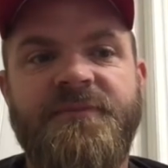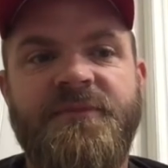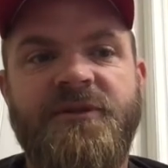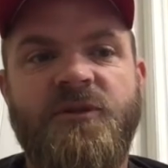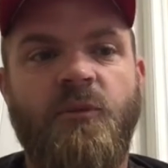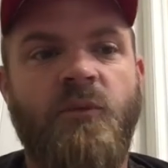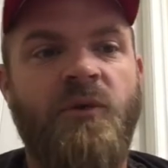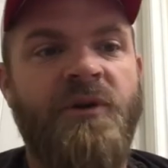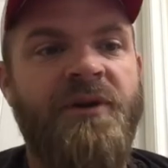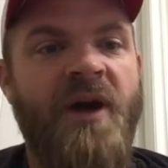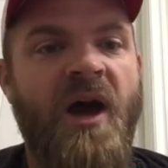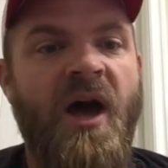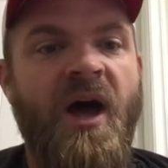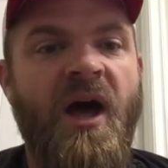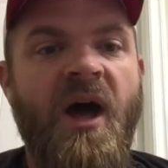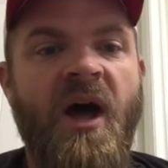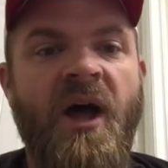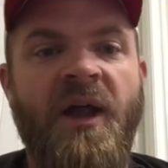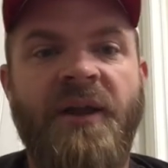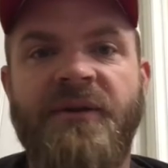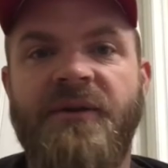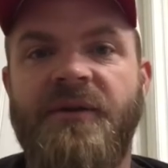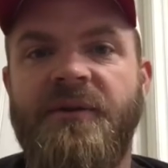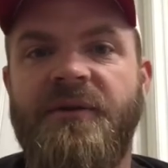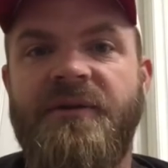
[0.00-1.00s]
We're not
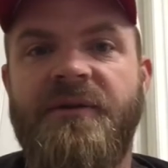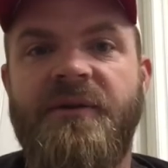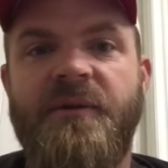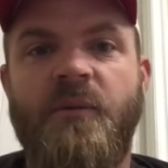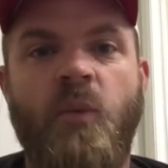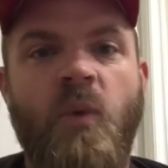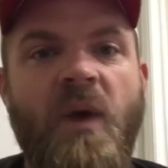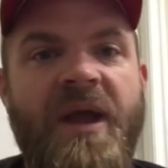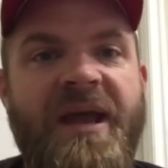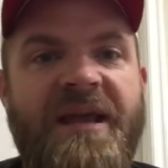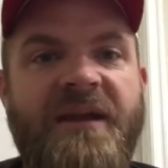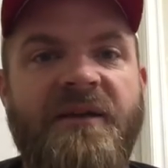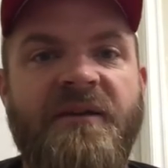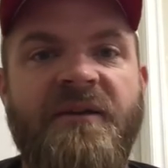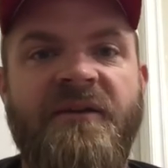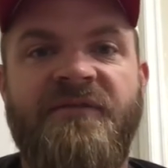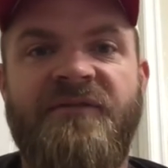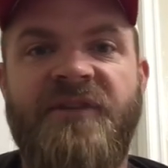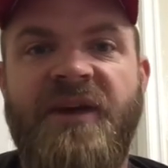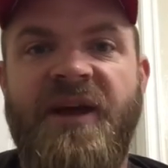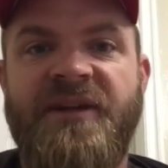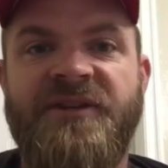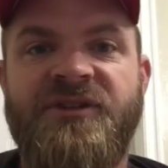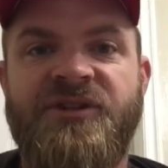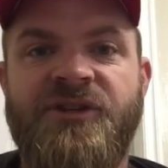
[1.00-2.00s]
under the weight of
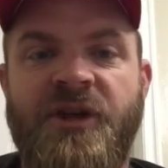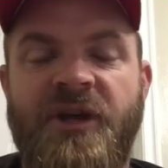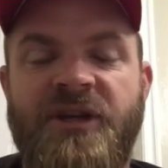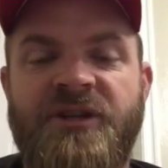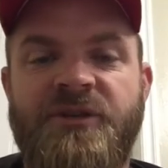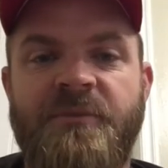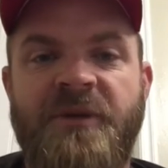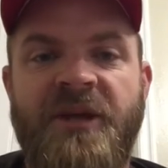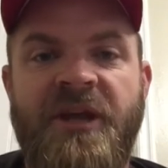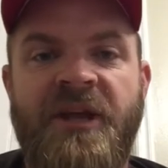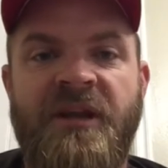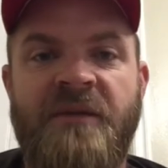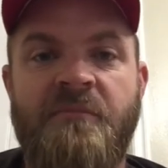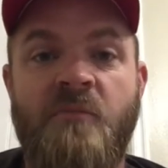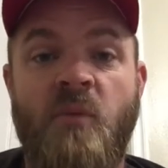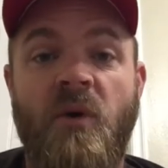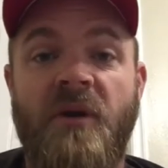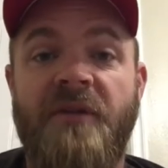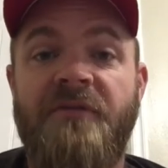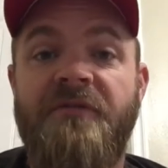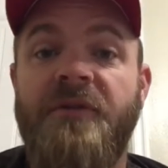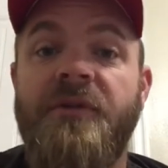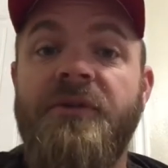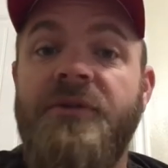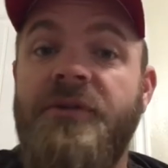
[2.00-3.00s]
that judgment anymore.
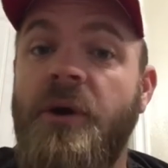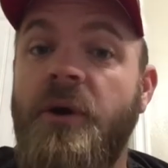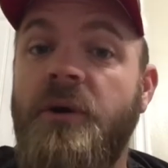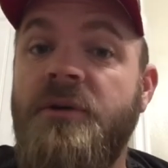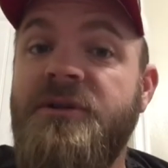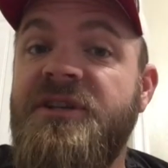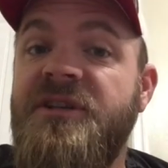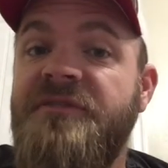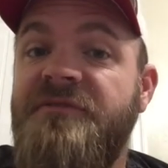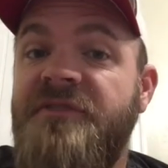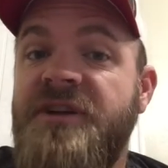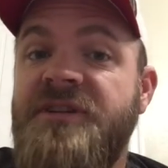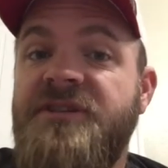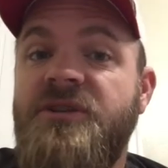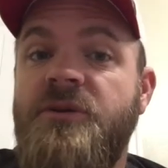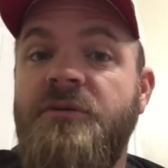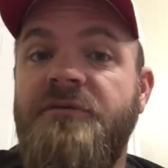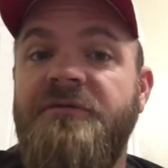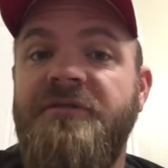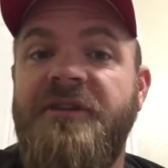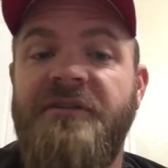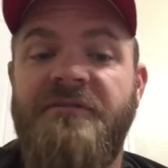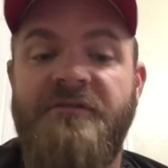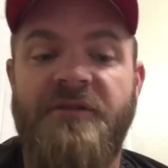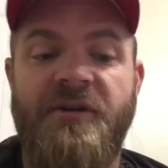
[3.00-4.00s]
For those of us
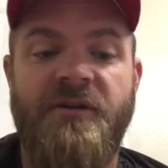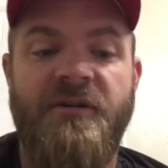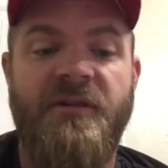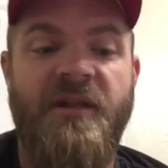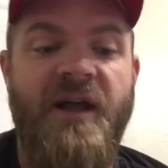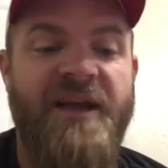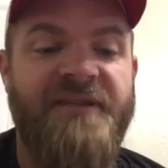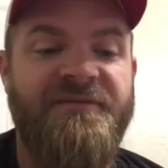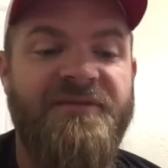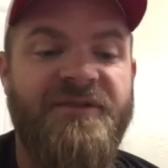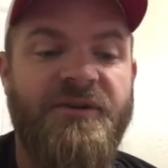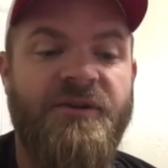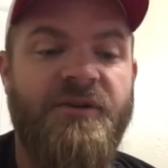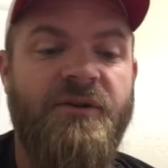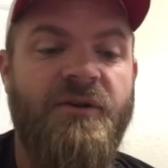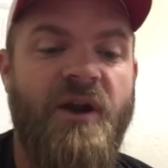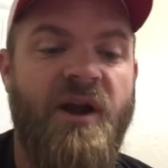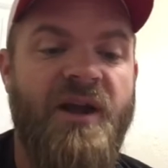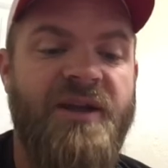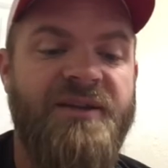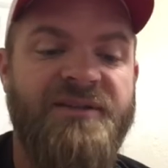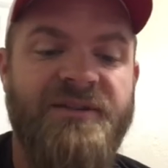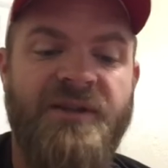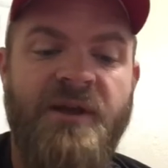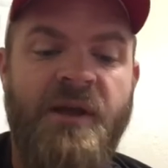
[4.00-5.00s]
who've given our lives to
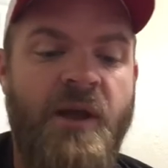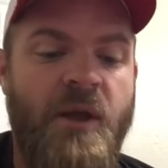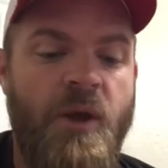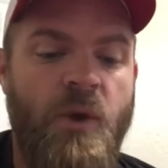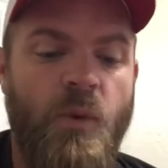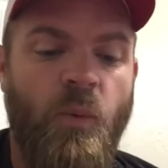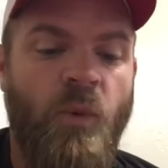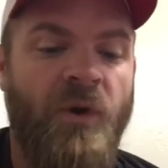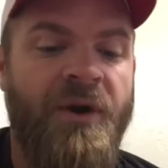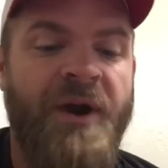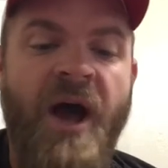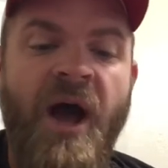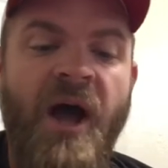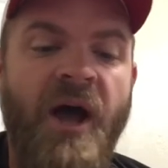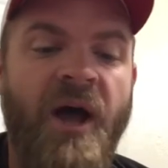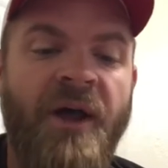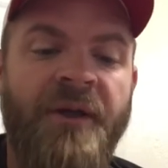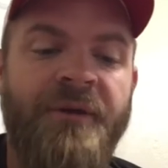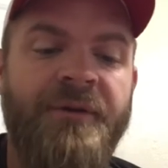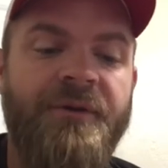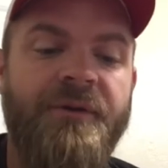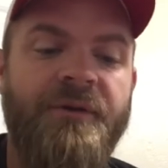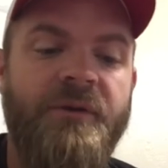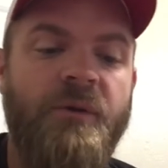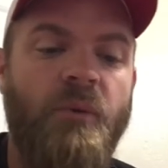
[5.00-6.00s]
Christ, we're not
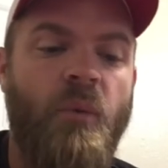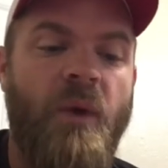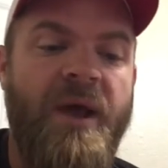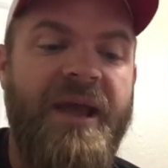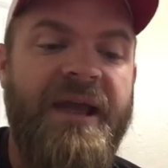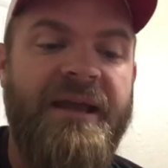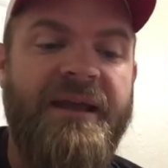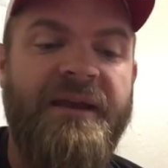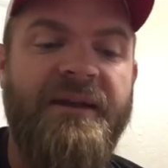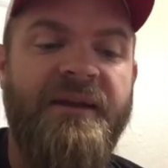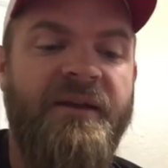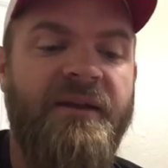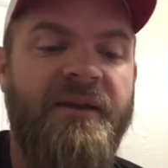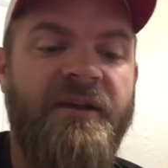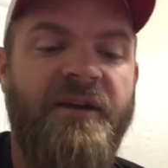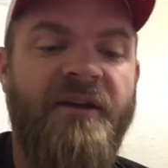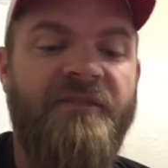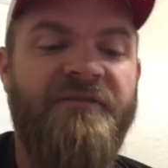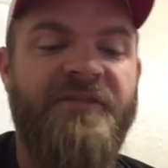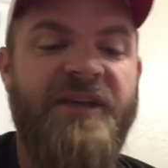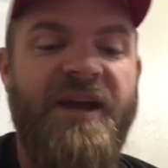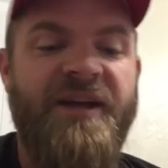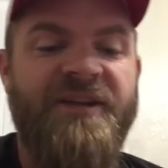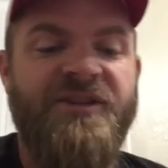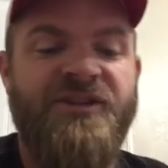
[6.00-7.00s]
under the weight
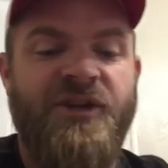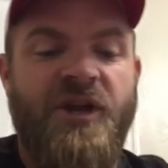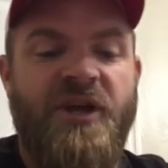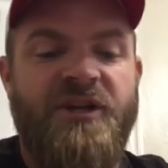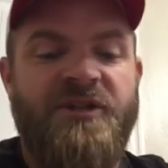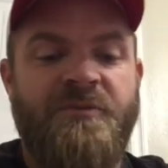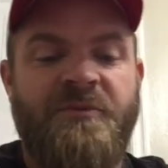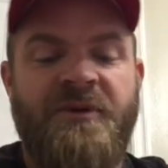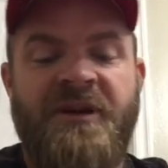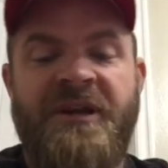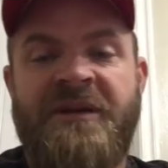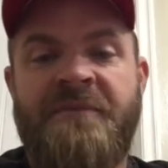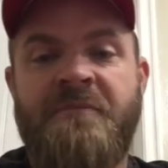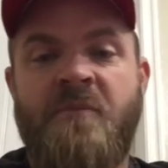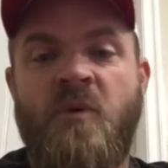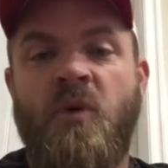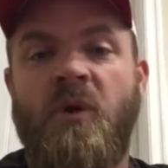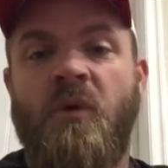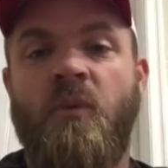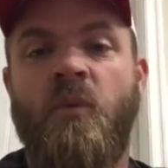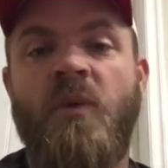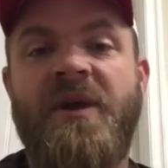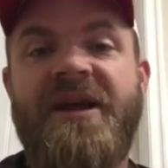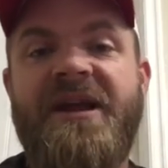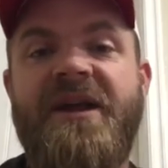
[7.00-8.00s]
of that judgment anymore.
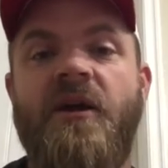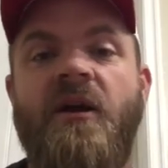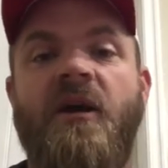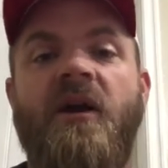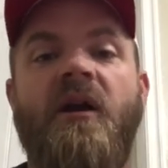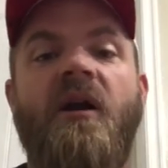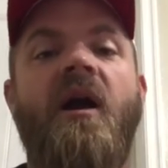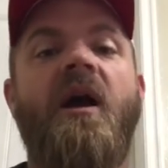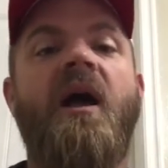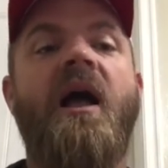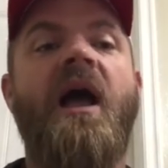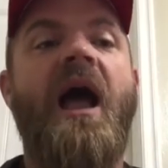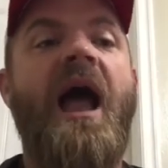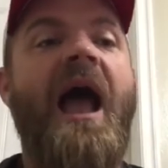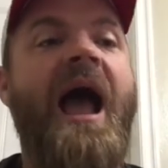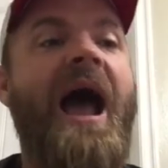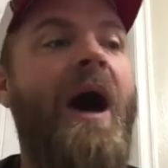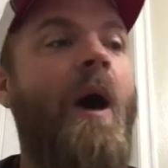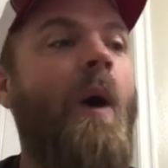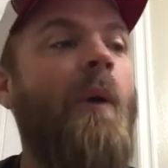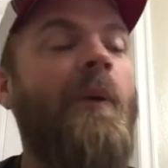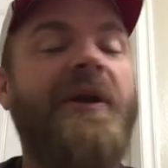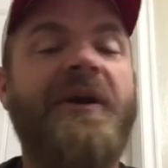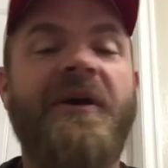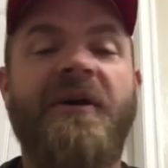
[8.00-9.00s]
We are
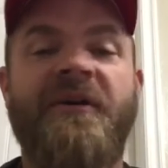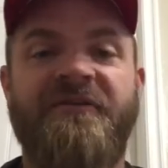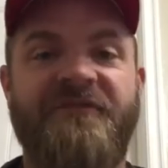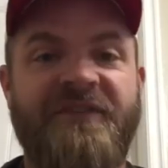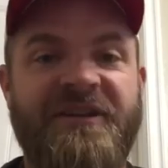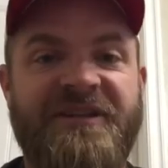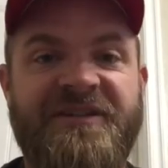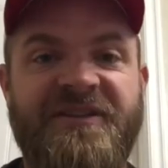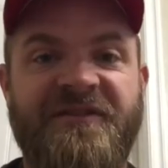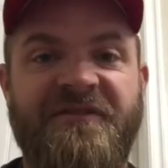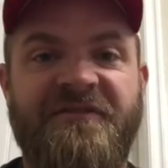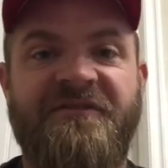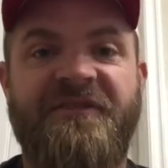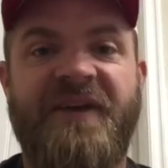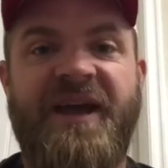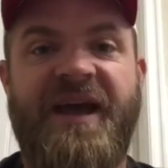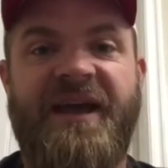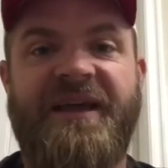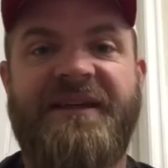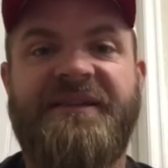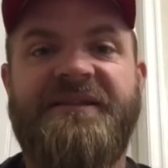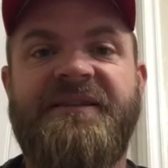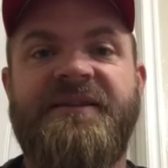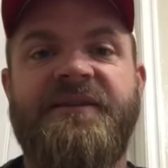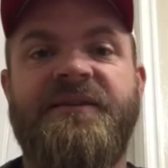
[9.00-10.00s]
out of its
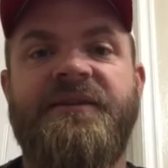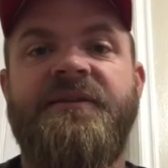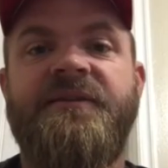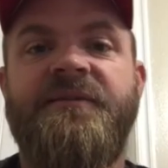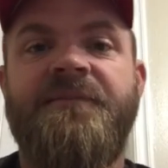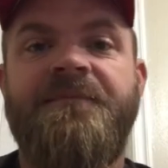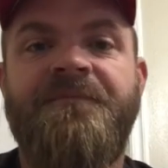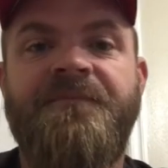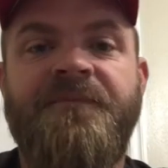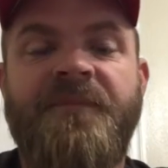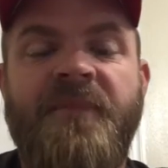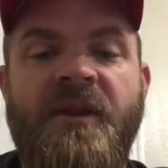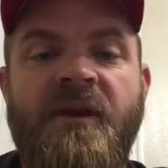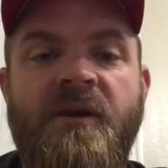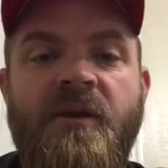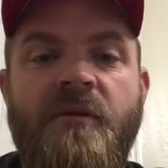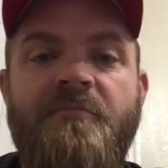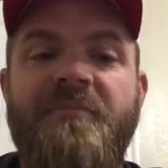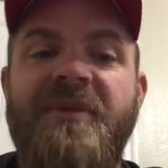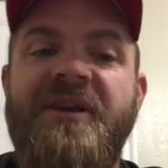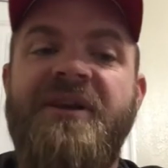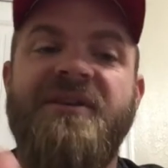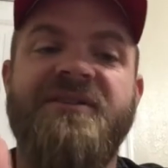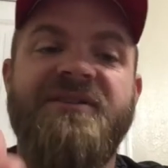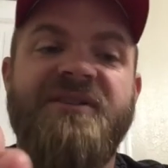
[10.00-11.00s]
effect
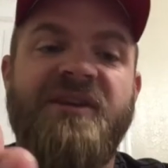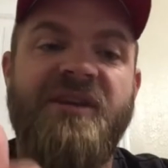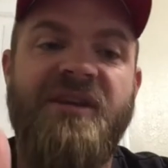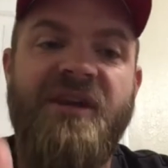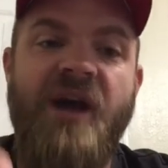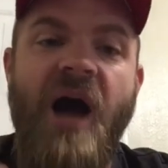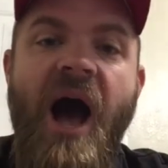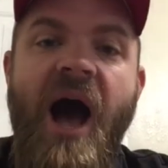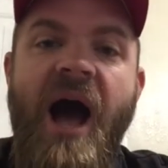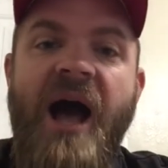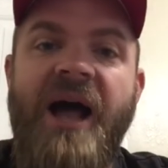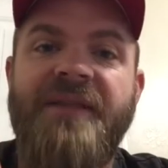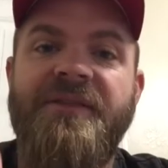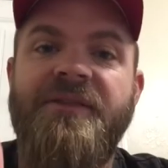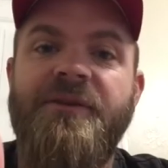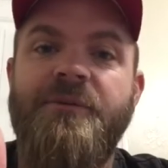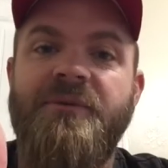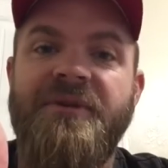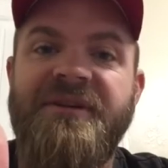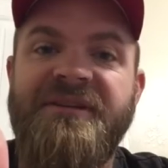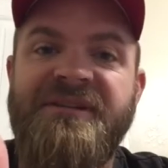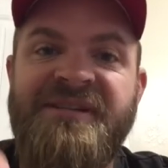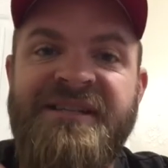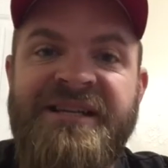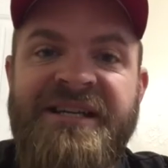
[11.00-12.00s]
because God, the
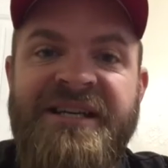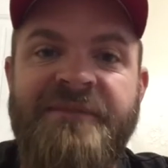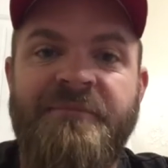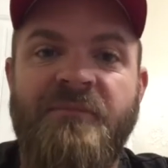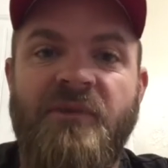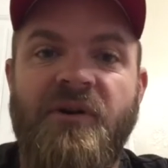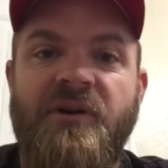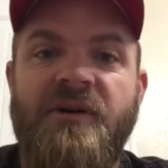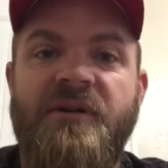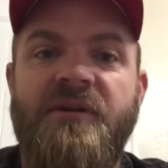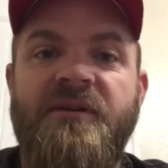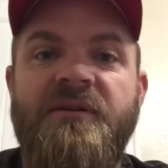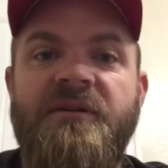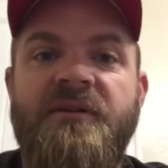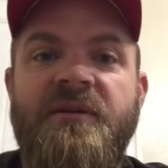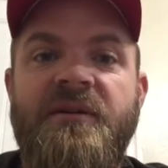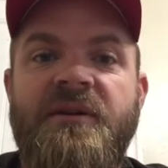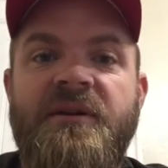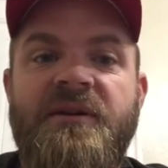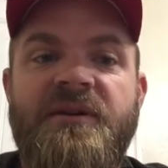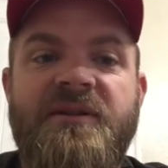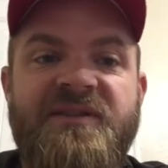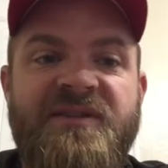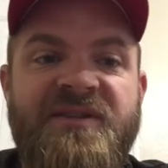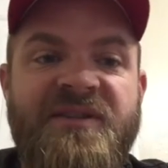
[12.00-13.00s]
Redeemer,
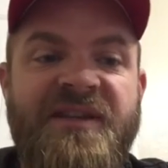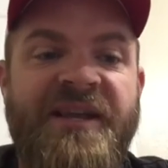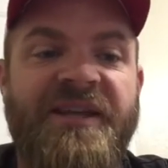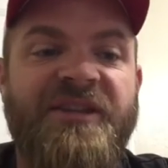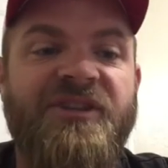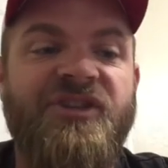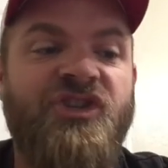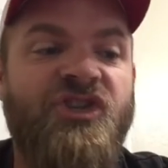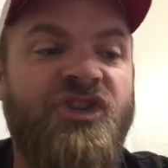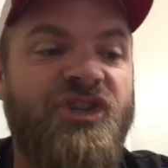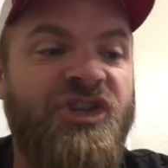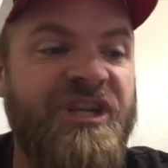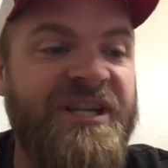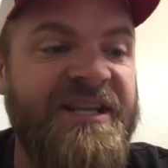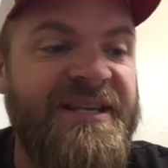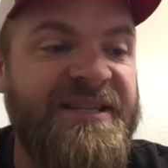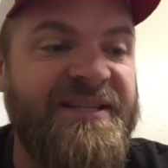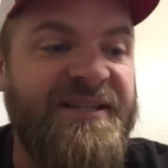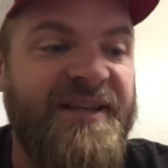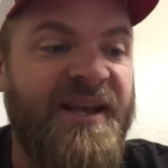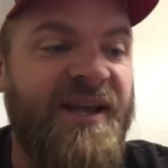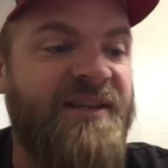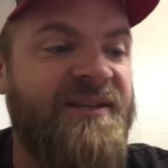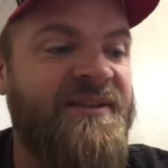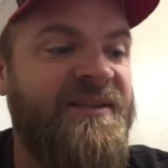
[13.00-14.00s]
sent
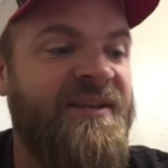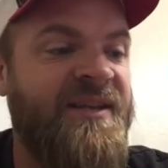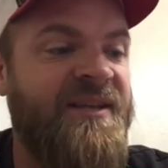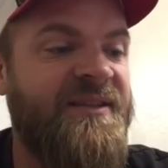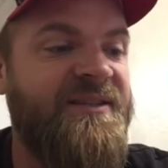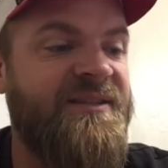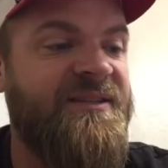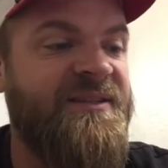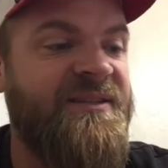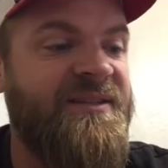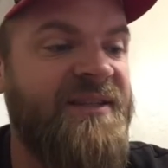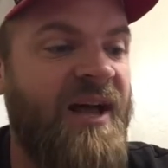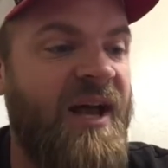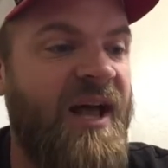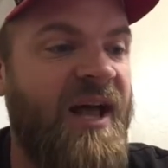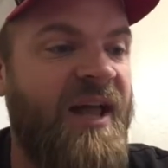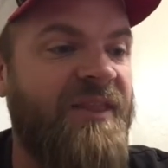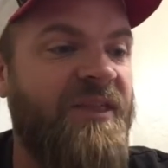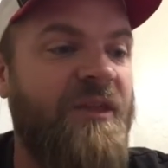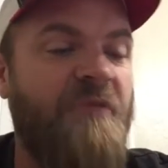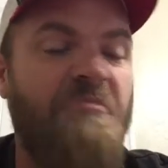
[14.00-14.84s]
Jesus, his Son, the